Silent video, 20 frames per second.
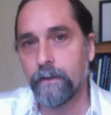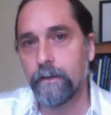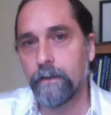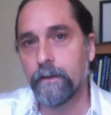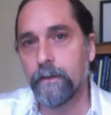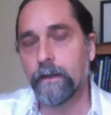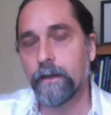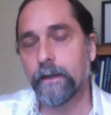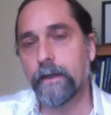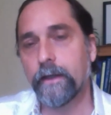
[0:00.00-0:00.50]

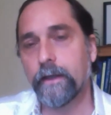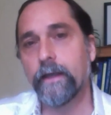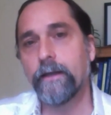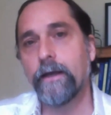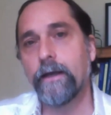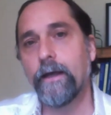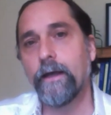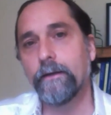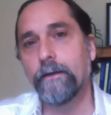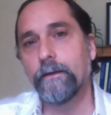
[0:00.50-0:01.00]
I
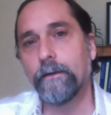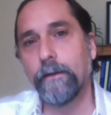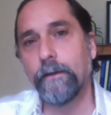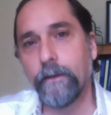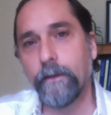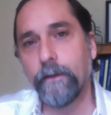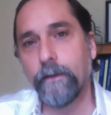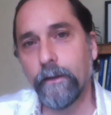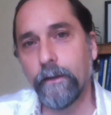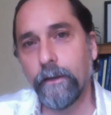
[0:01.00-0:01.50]
cannot
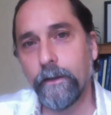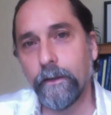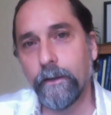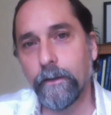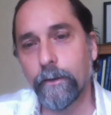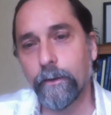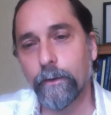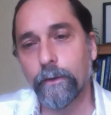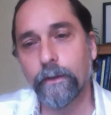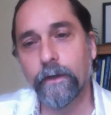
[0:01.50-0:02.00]

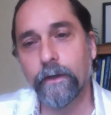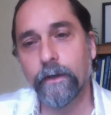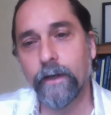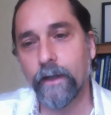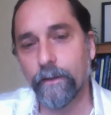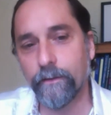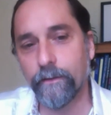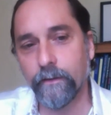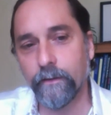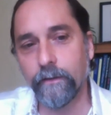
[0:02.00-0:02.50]
legally or
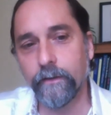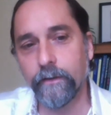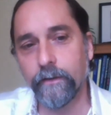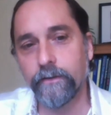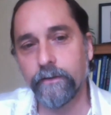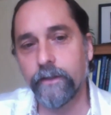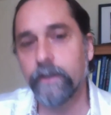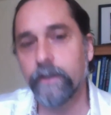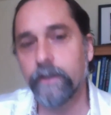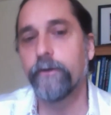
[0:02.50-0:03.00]
ethically
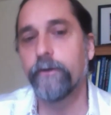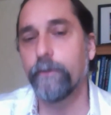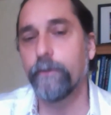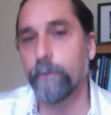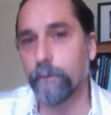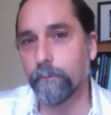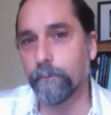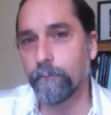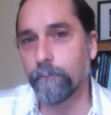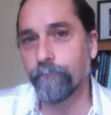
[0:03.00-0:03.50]
tell
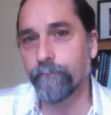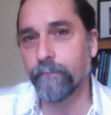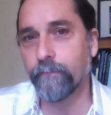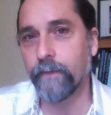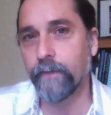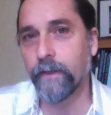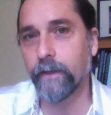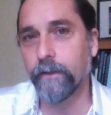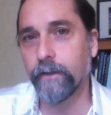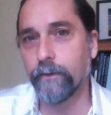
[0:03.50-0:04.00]
you
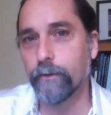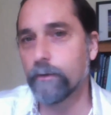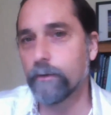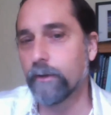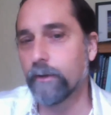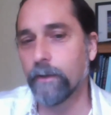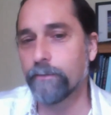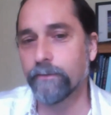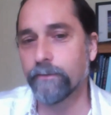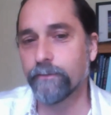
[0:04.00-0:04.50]
that
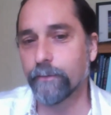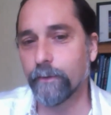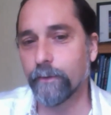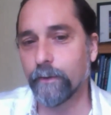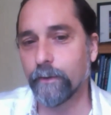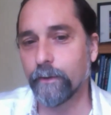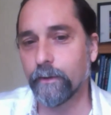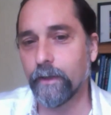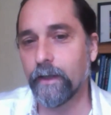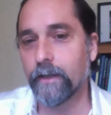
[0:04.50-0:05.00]
eucalyptus
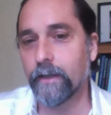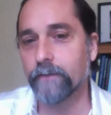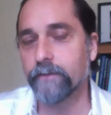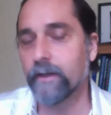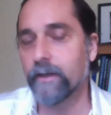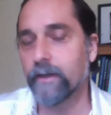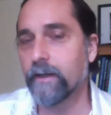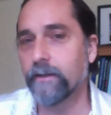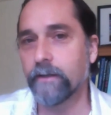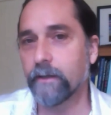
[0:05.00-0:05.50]
oil has
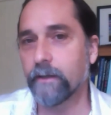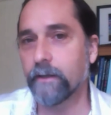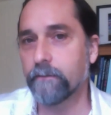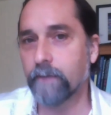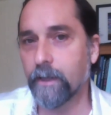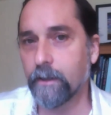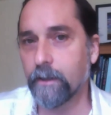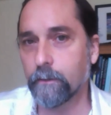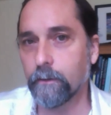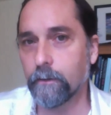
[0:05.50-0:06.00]

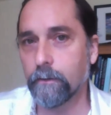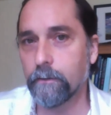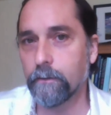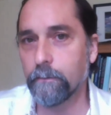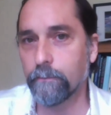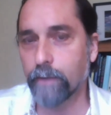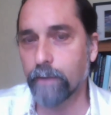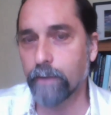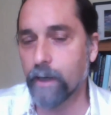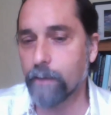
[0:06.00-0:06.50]
antiviral
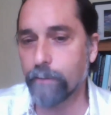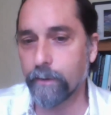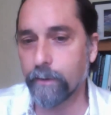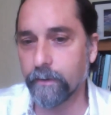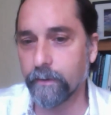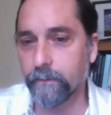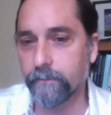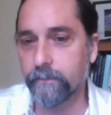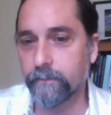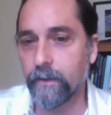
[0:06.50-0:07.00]

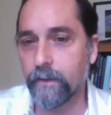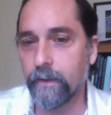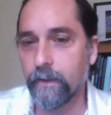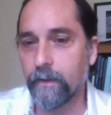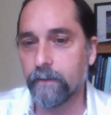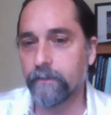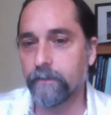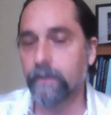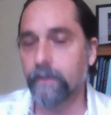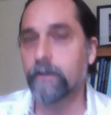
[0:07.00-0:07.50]
properties
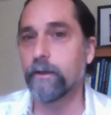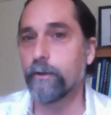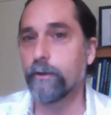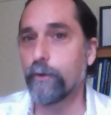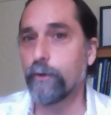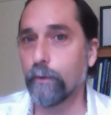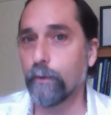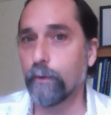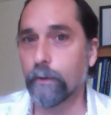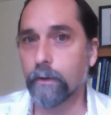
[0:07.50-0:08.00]
that can
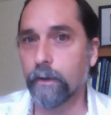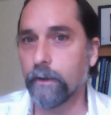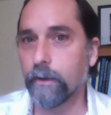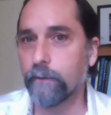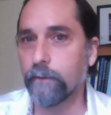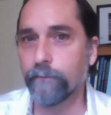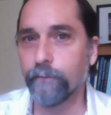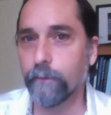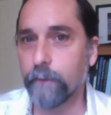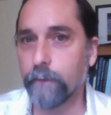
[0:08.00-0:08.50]
cure
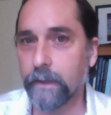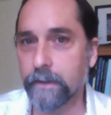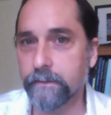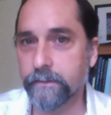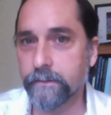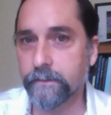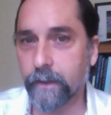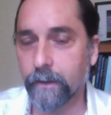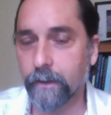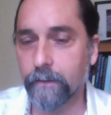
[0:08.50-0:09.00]

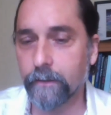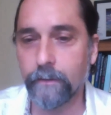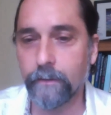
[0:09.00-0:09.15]
influenza.